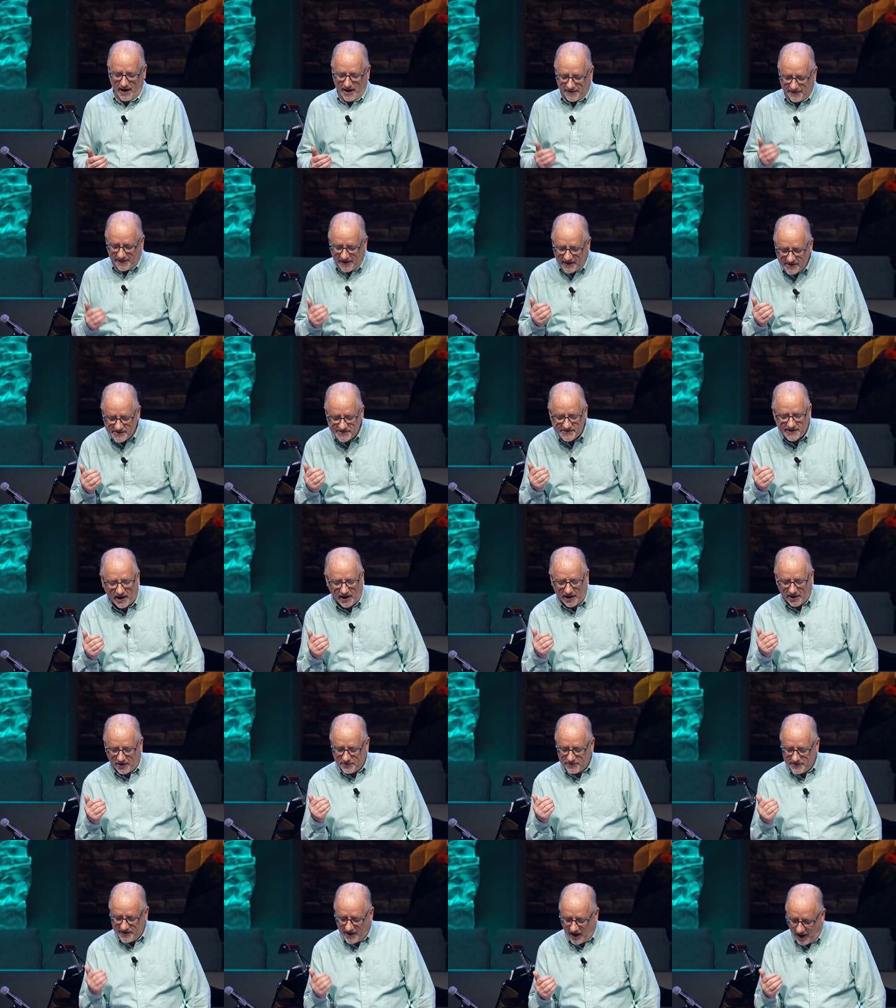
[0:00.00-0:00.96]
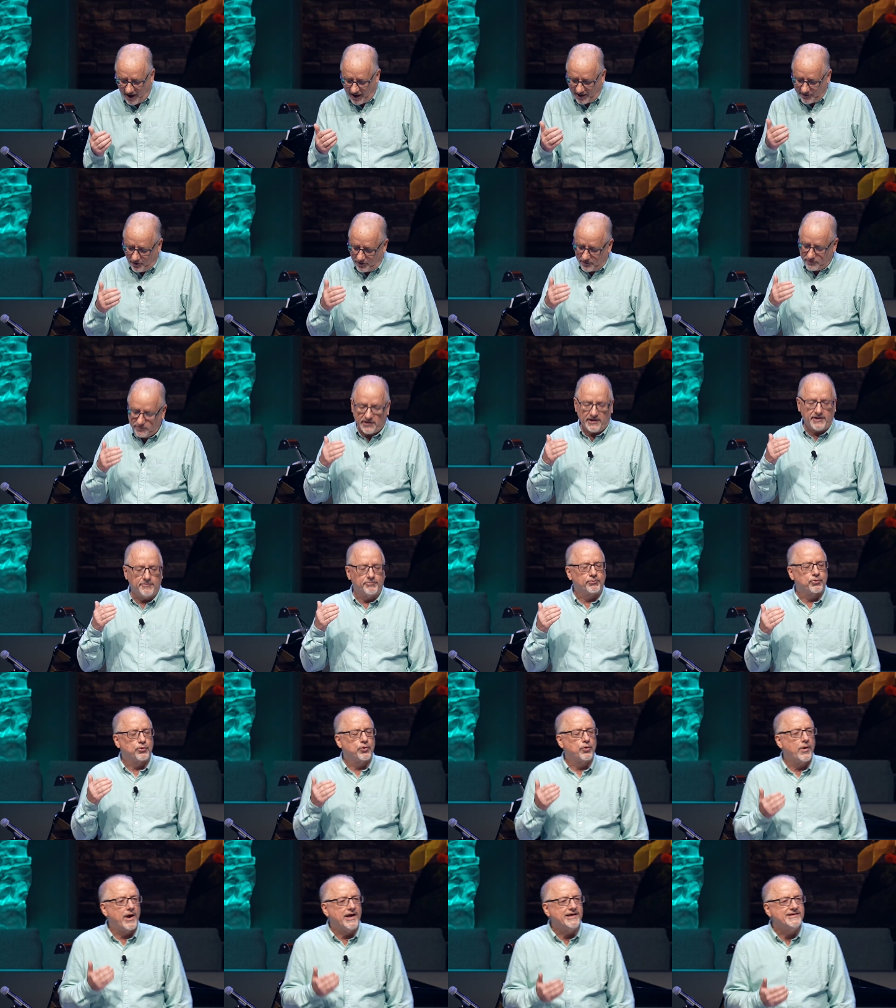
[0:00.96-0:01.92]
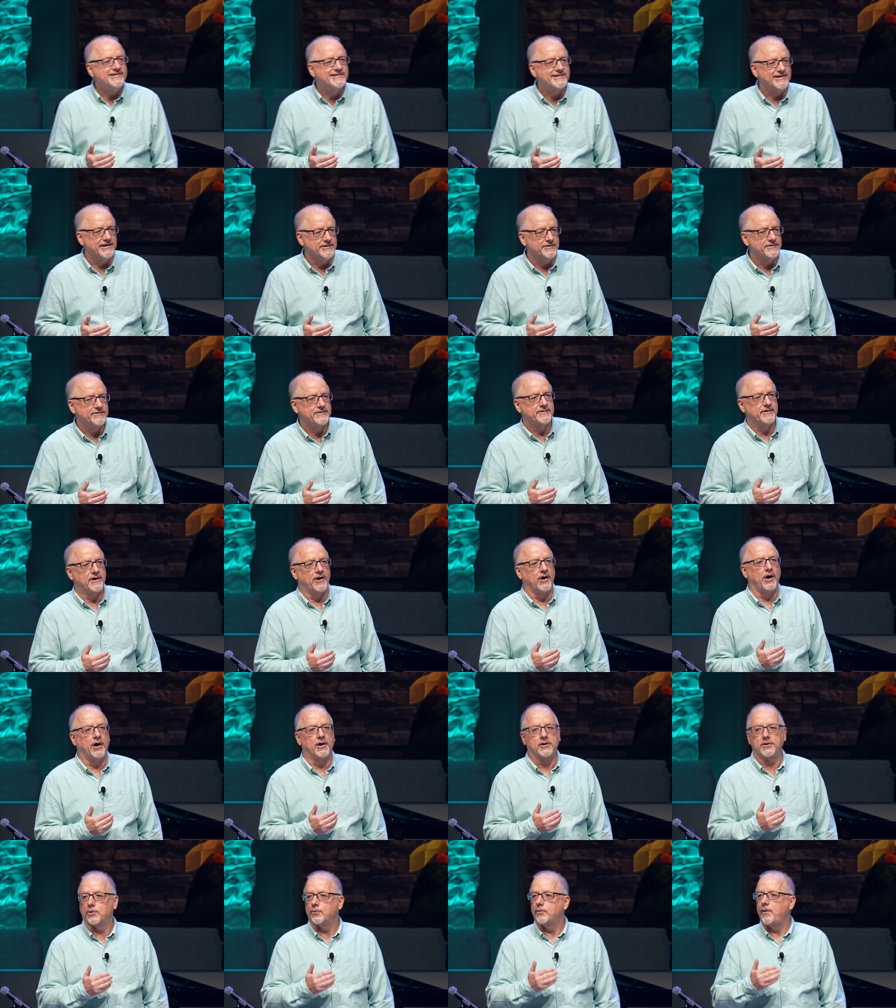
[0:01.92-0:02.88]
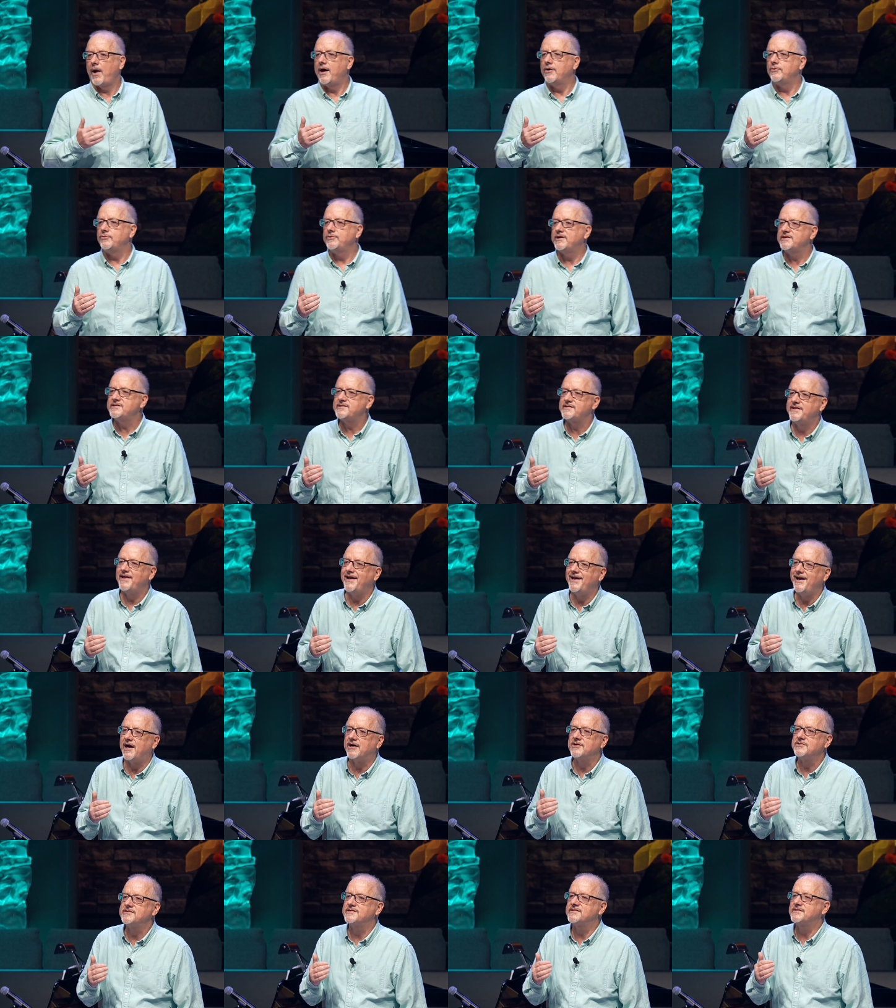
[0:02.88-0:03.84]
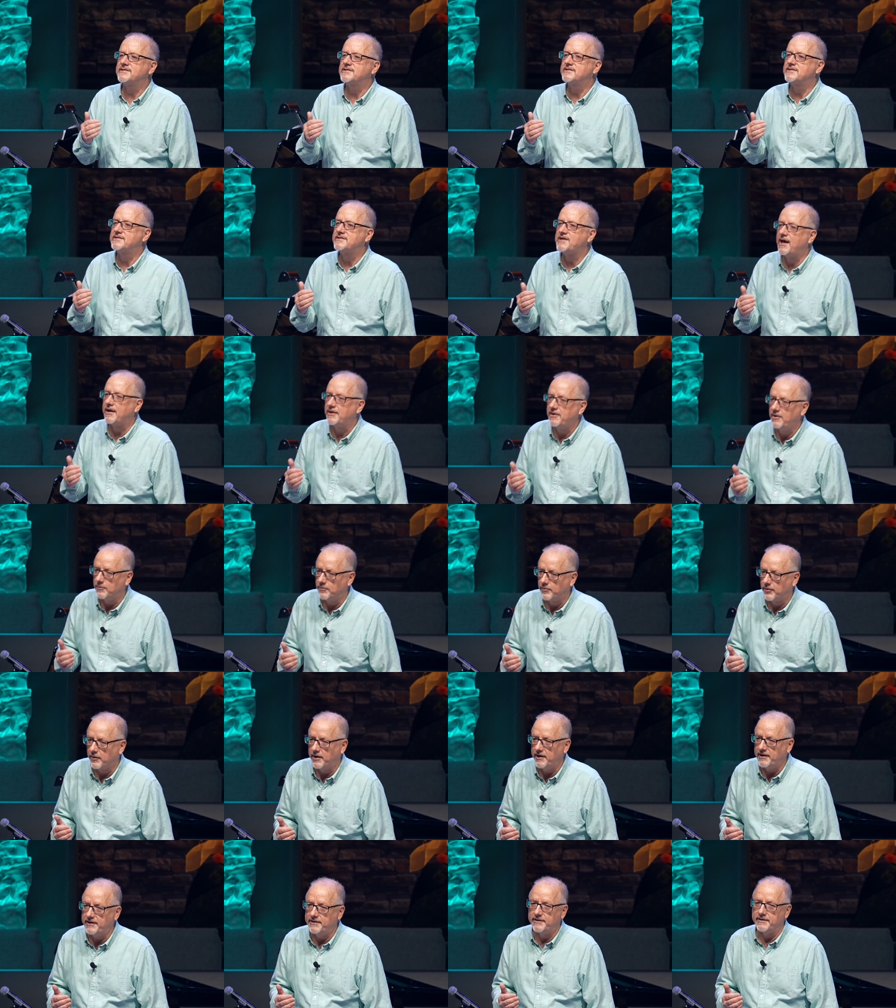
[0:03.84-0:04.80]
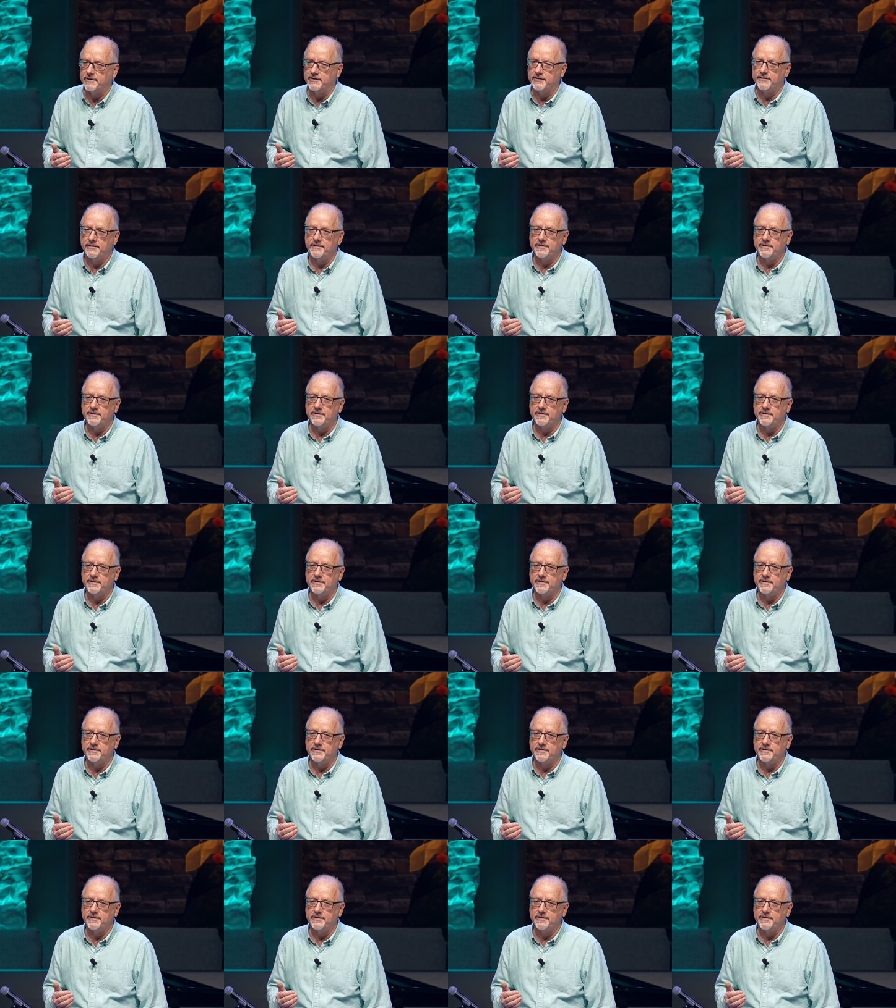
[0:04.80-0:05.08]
These are not only present all around us, they are celebrated.